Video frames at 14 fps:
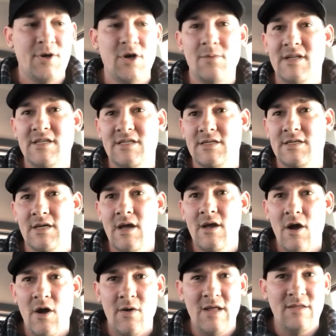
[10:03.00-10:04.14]
permits
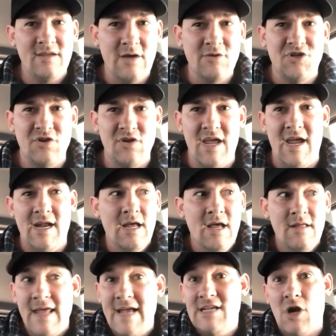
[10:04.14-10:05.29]
or anything else you need,
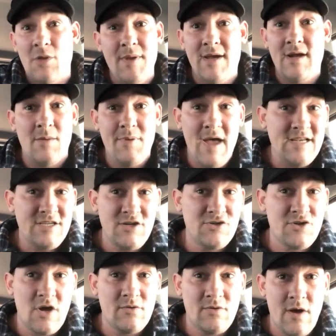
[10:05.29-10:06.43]
they can start picking up passengers
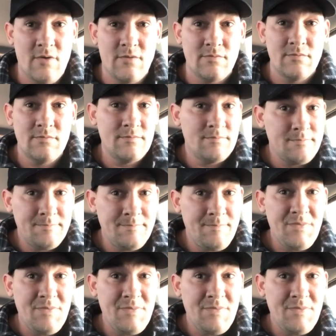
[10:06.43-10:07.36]
on their own. Mm-hmm.